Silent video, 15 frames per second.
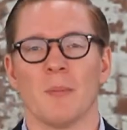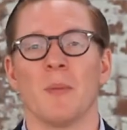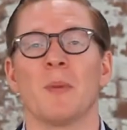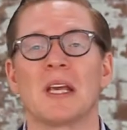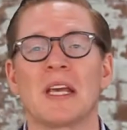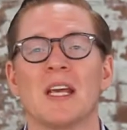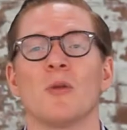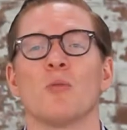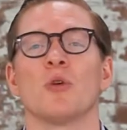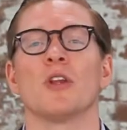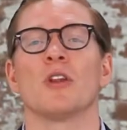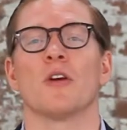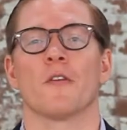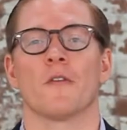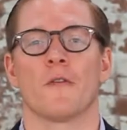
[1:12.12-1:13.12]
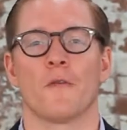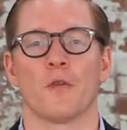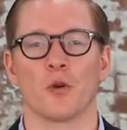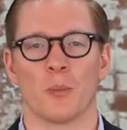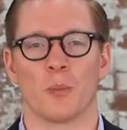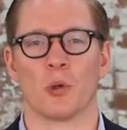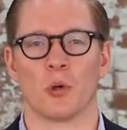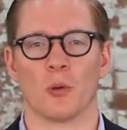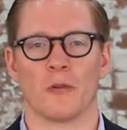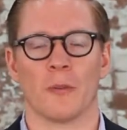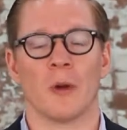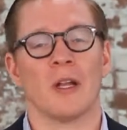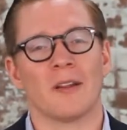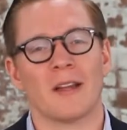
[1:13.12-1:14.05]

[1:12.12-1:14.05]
Let me begin with football,